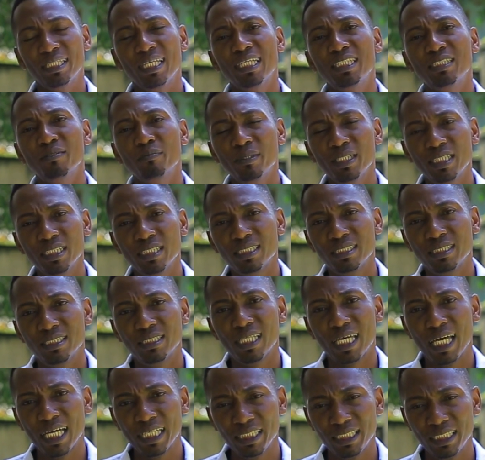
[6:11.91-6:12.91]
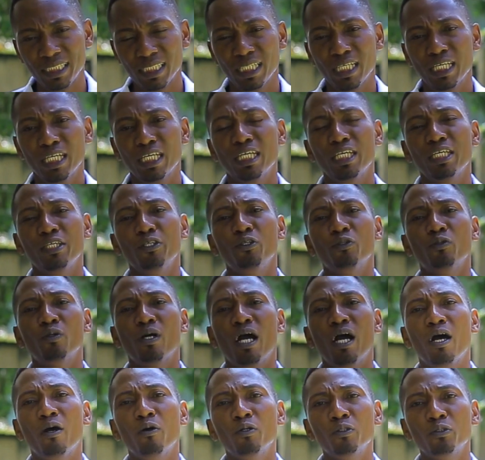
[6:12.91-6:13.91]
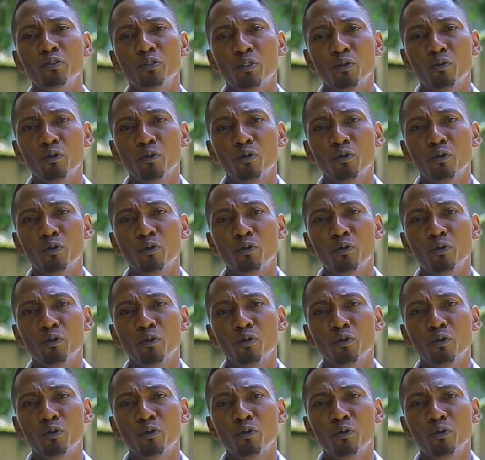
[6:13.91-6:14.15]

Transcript: that means that you are also